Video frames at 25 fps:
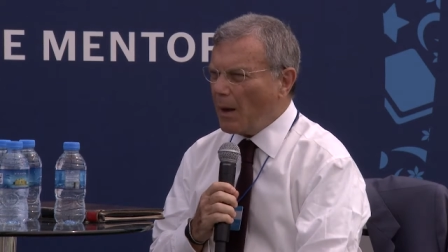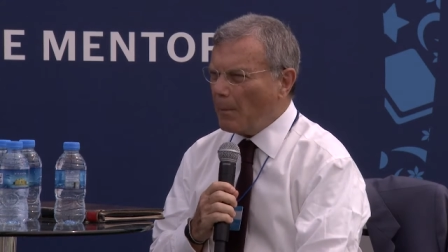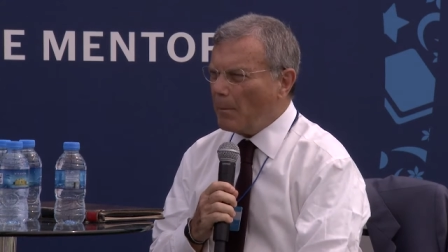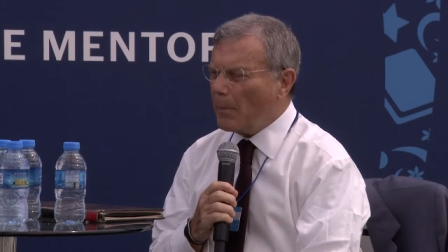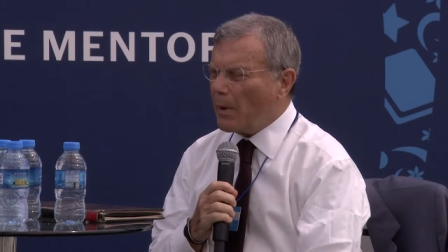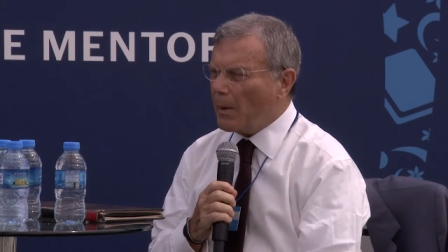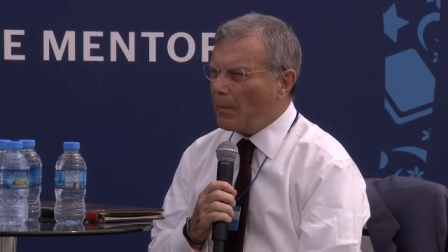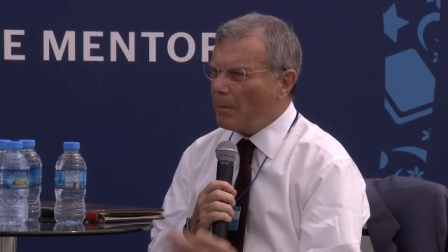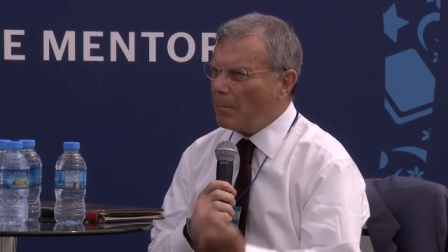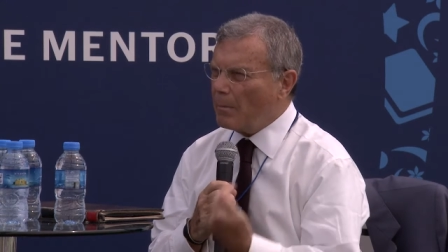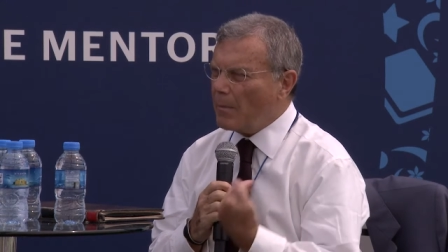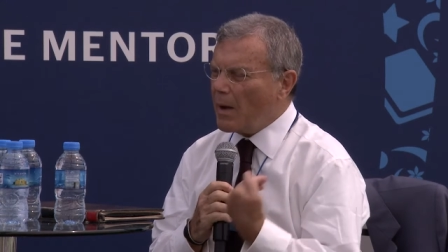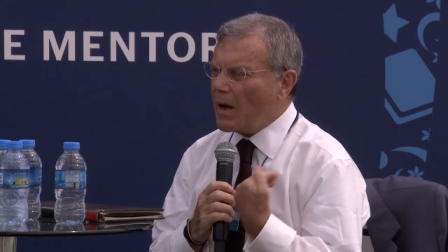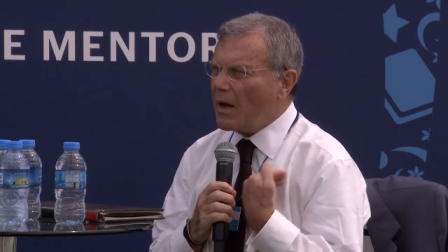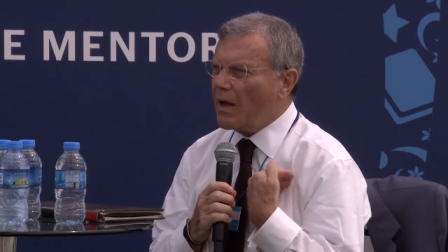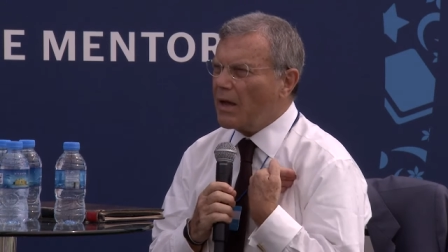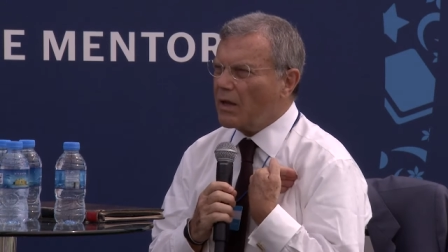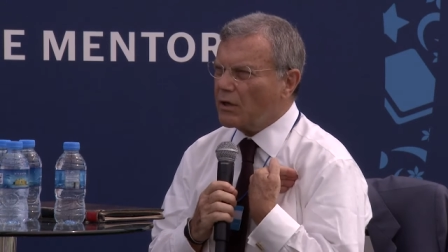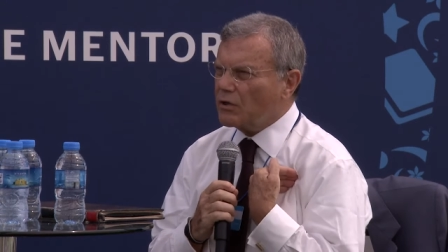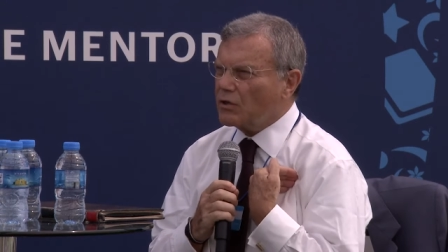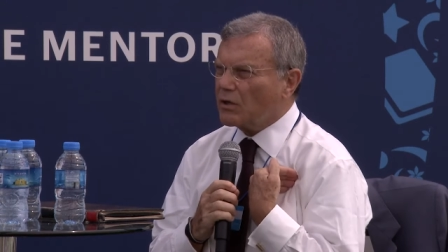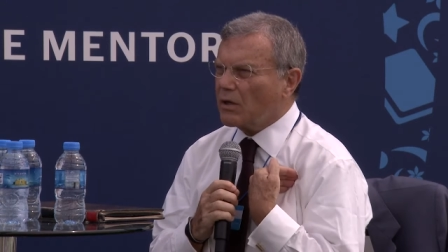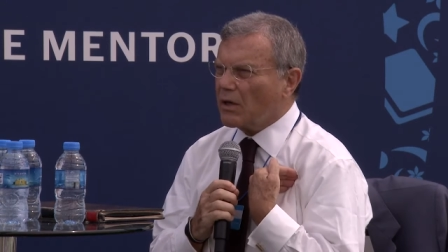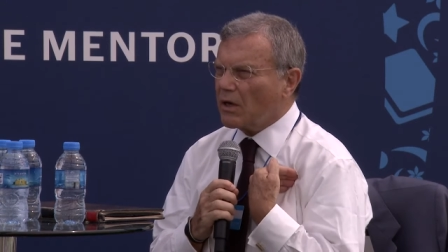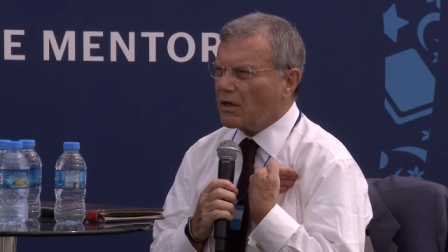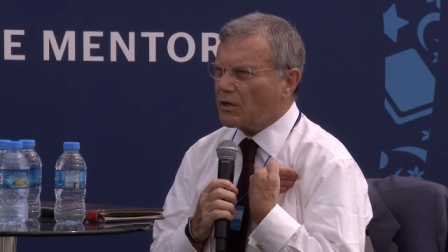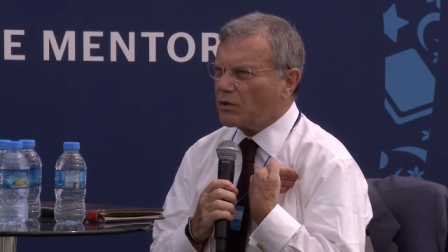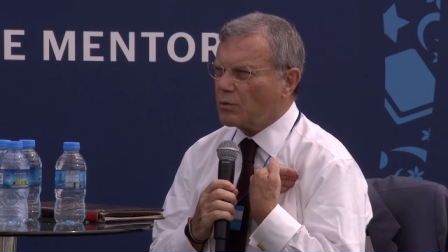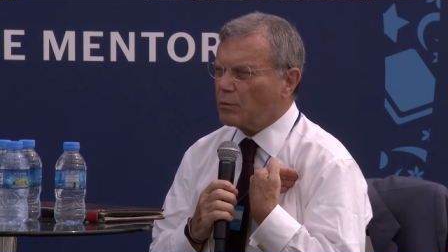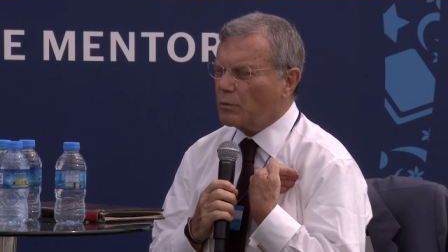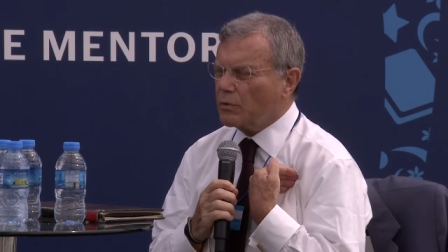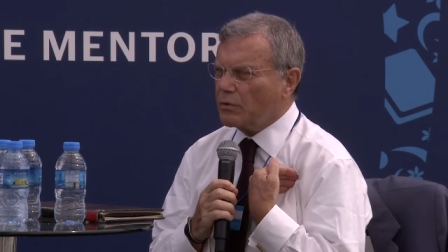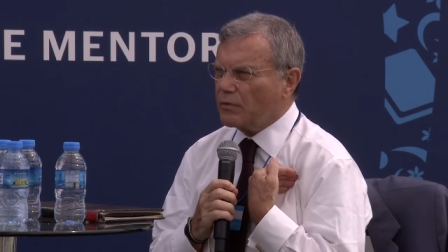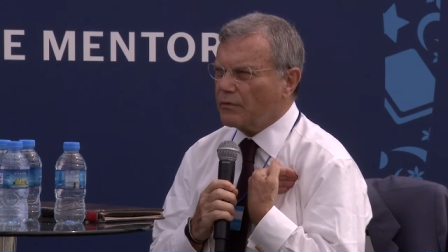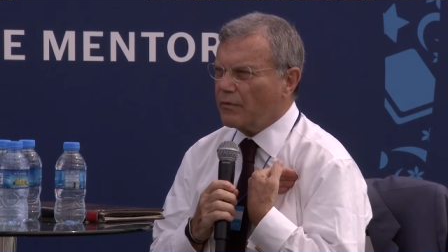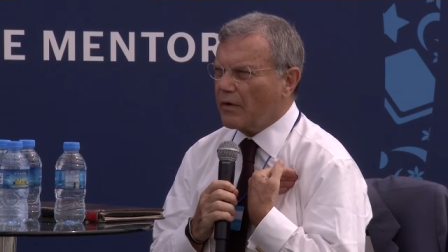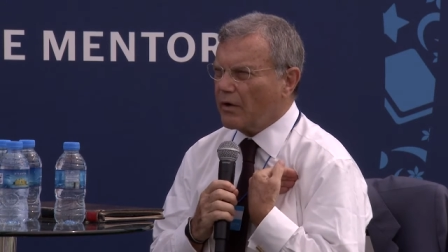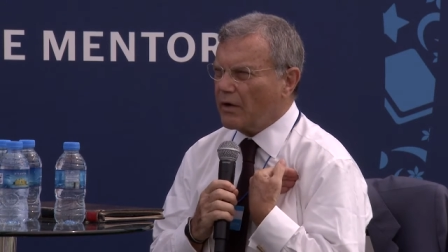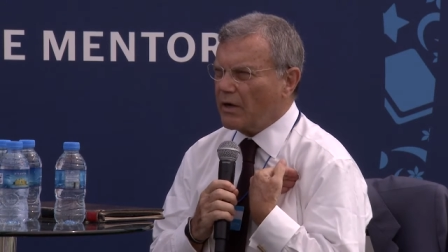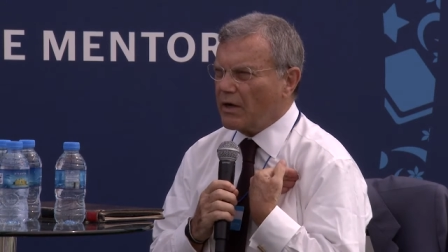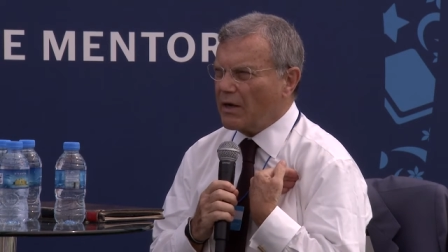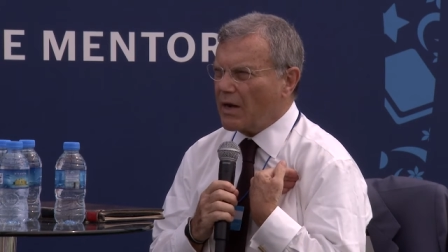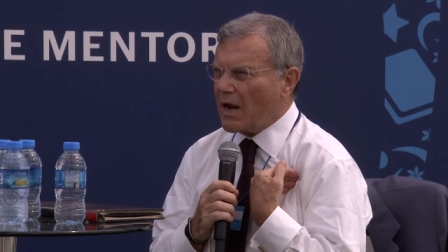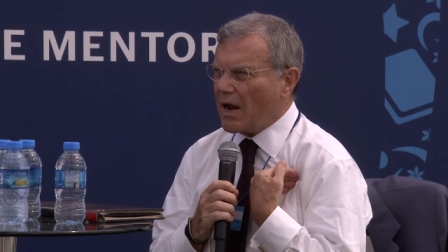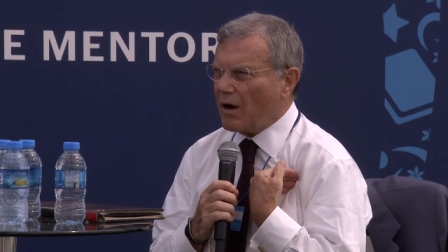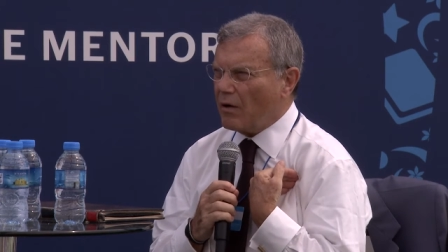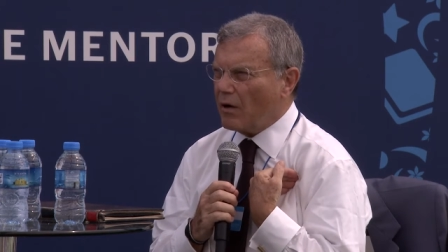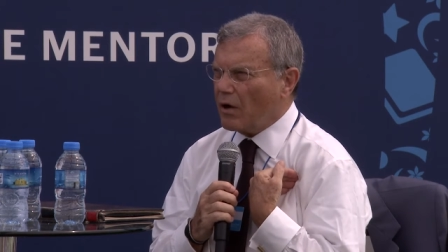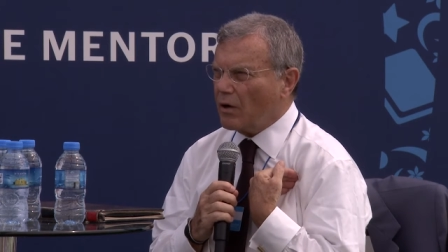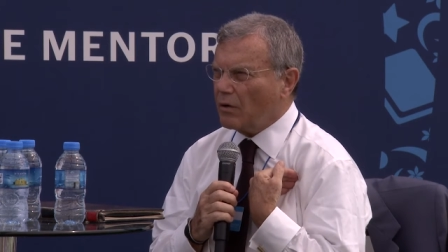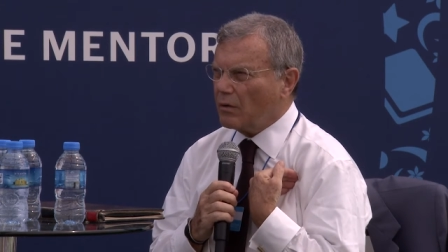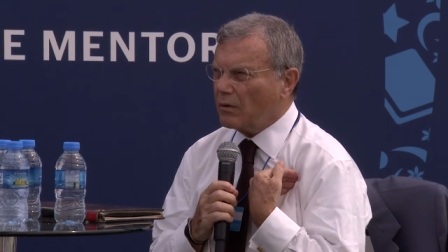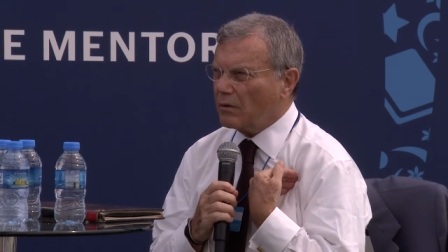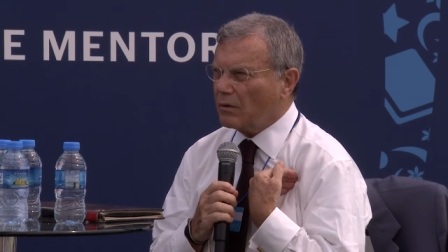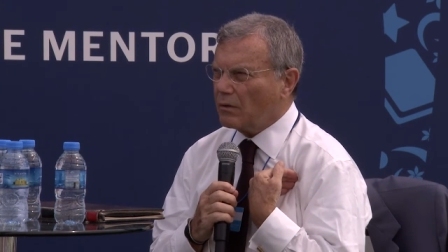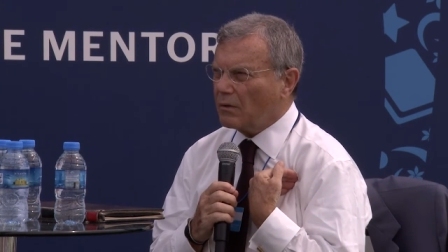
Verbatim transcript: but my education was very narrow,